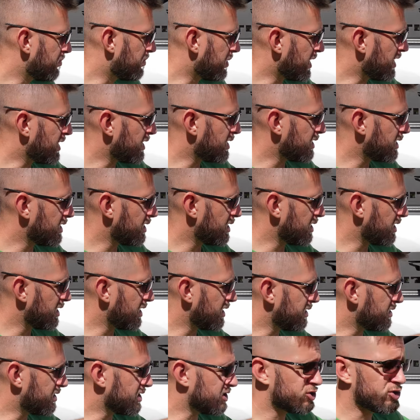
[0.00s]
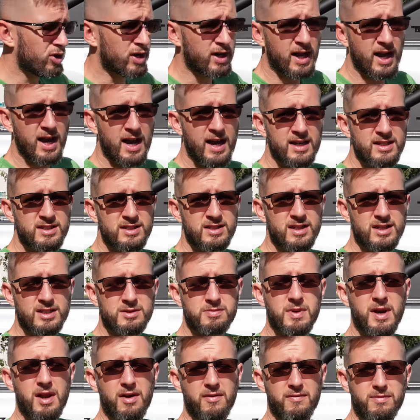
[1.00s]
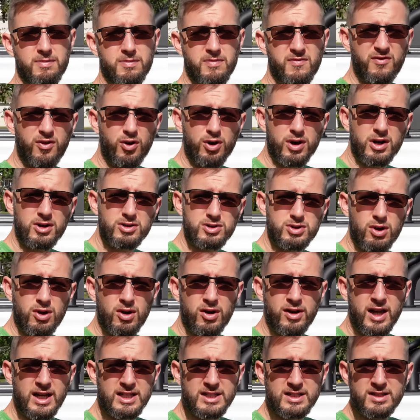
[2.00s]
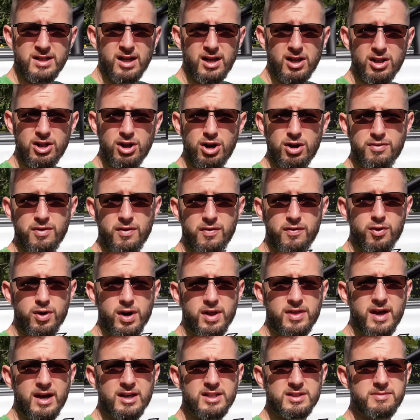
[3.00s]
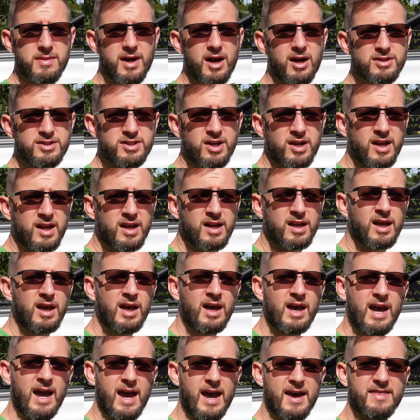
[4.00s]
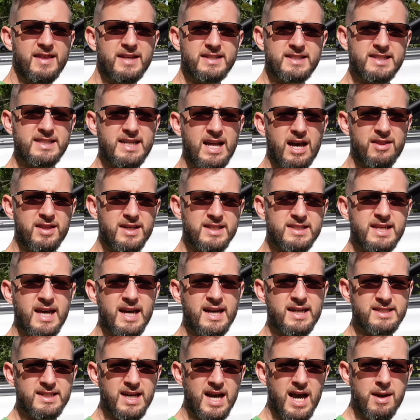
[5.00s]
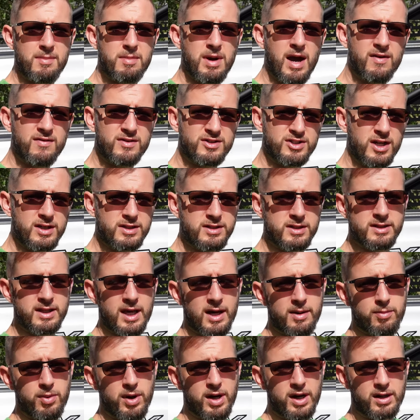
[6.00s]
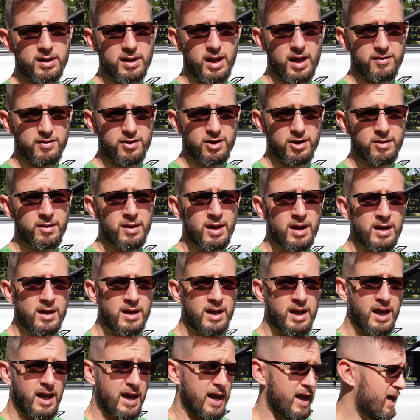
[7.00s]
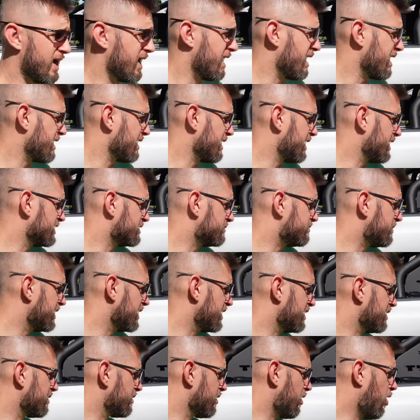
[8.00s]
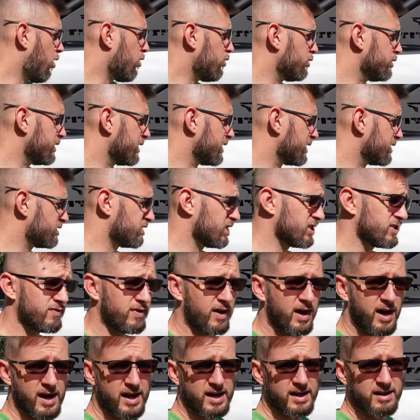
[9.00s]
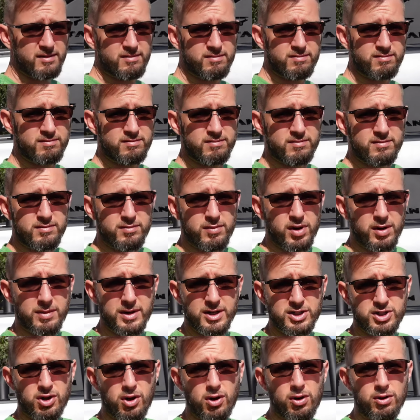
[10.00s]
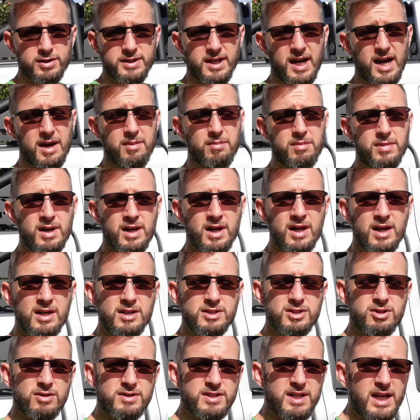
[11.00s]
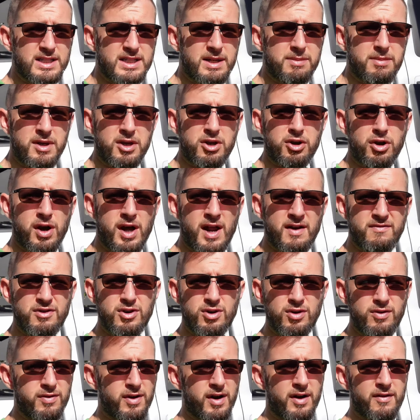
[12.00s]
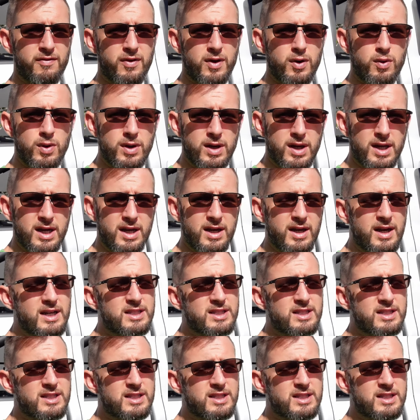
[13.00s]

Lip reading: But this truck has, it's been up 4 years old, has a little over 40,000 miles on it. And this is now the second time I've adjusted that brake lever, and it's been holding just fine pretty much the whole time. So it's not something you're gonna have to do very frequently.